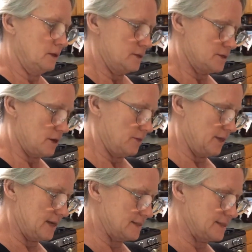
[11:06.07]
So
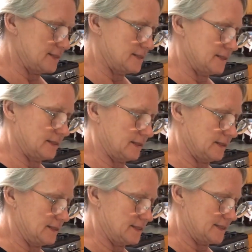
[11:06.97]
this is
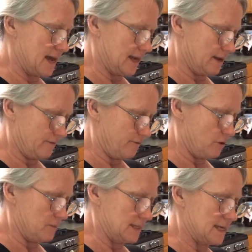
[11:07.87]
the second
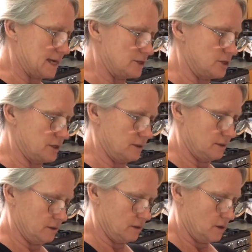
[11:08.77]
fermentation.
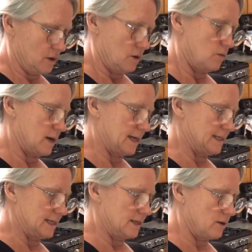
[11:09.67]
What I
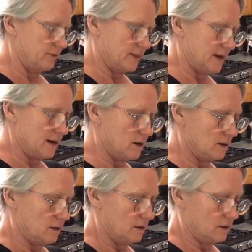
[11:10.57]
did over there